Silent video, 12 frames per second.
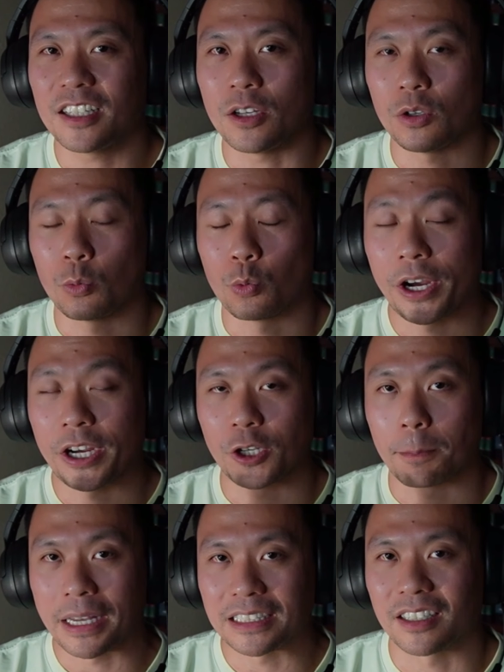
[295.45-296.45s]

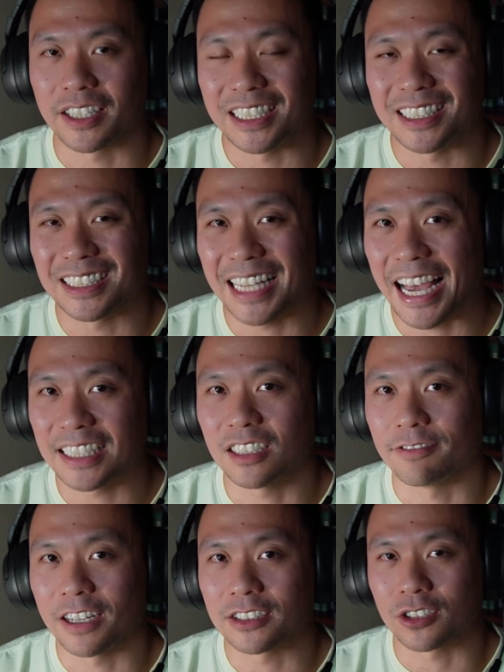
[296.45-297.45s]
exactly where your baseline
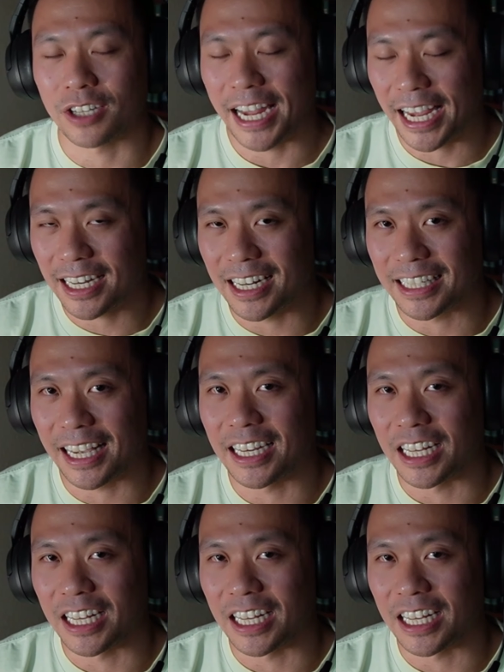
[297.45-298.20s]
is as an investor.